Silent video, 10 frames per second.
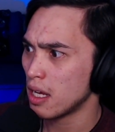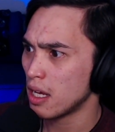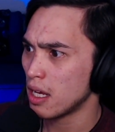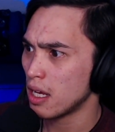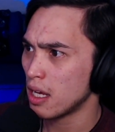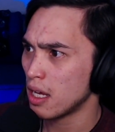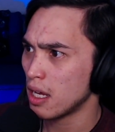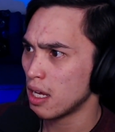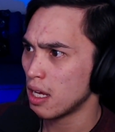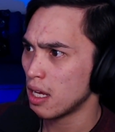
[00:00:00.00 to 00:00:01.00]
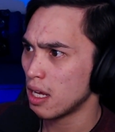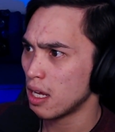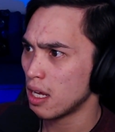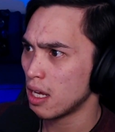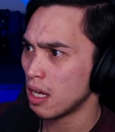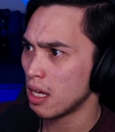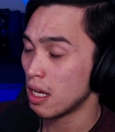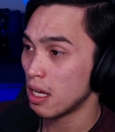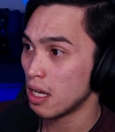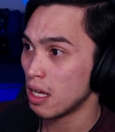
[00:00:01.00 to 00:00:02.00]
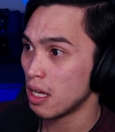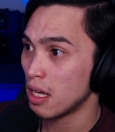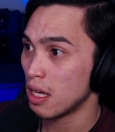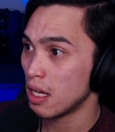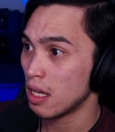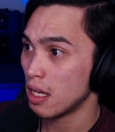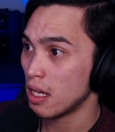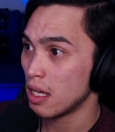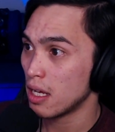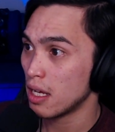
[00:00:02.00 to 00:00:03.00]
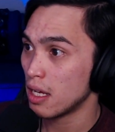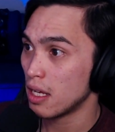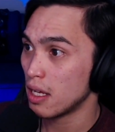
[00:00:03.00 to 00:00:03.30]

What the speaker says: [no speech]